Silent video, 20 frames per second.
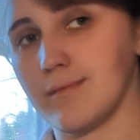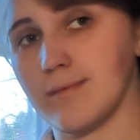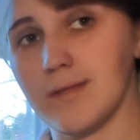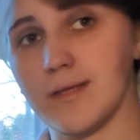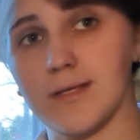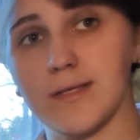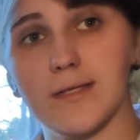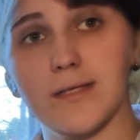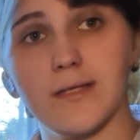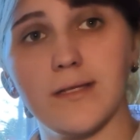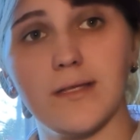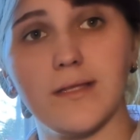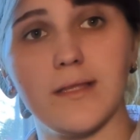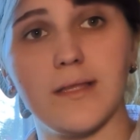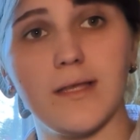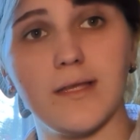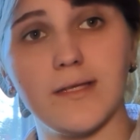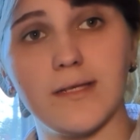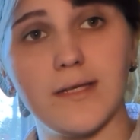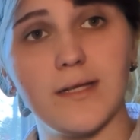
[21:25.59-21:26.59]

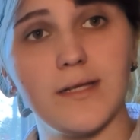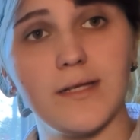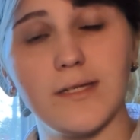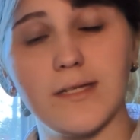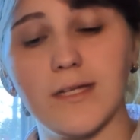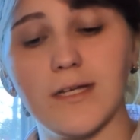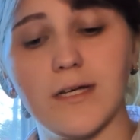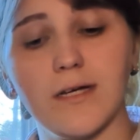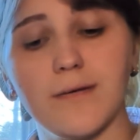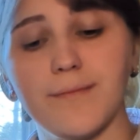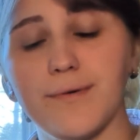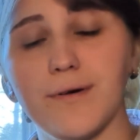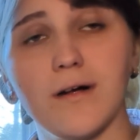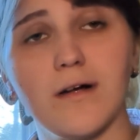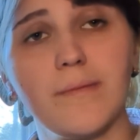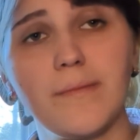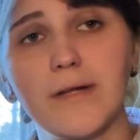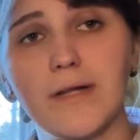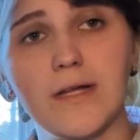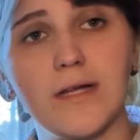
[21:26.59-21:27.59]
This is the
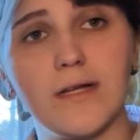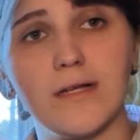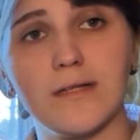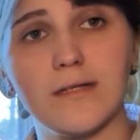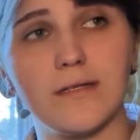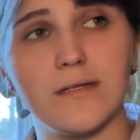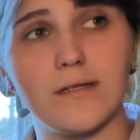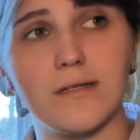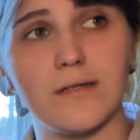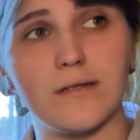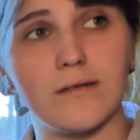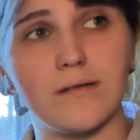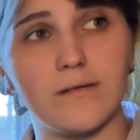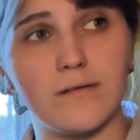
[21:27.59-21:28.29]
permanence